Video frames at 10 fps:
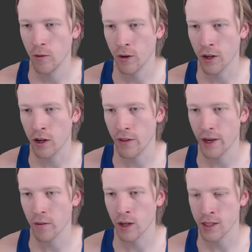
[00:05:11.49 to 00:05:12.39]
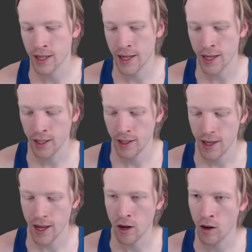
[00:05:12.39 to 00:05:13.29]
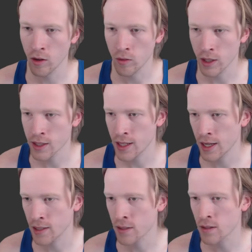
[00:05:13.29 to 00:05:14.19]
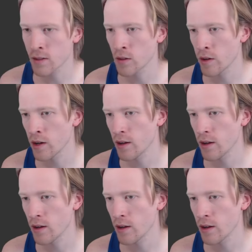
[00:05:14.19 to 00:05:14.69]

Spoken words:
We're going to call that a rucksack. And all a rucksack is going to store